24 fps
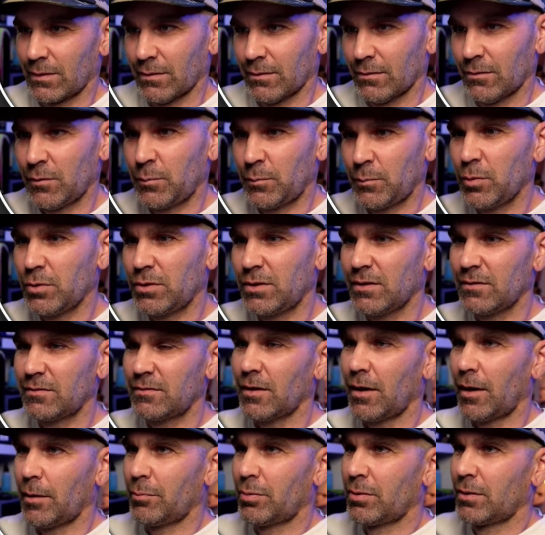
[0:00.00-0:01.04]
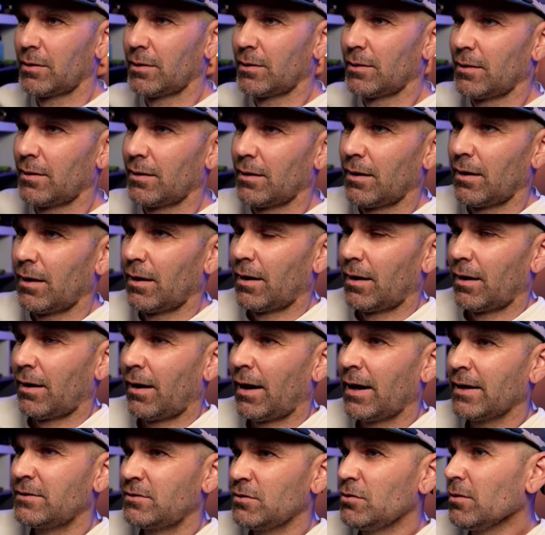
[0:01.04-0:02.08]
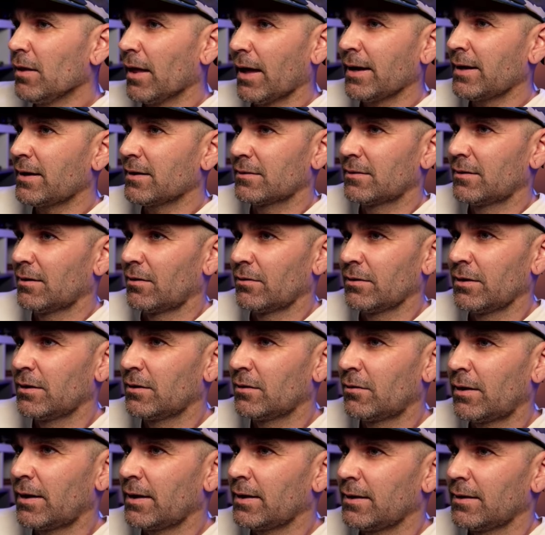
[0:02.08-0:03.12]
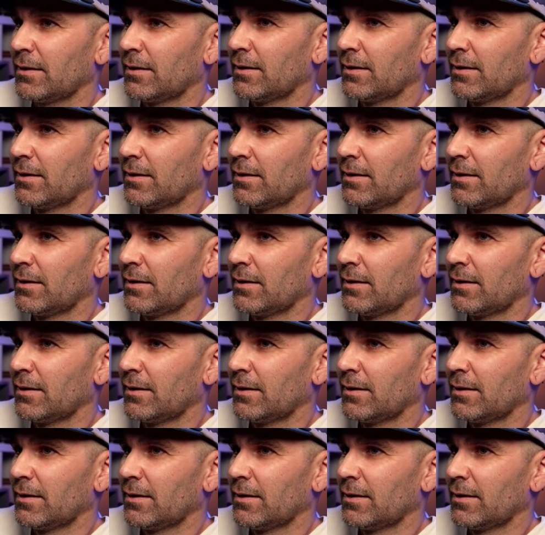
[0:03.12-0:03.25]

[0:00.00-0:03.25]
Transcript: Let's put this up. I do like it though, you know, I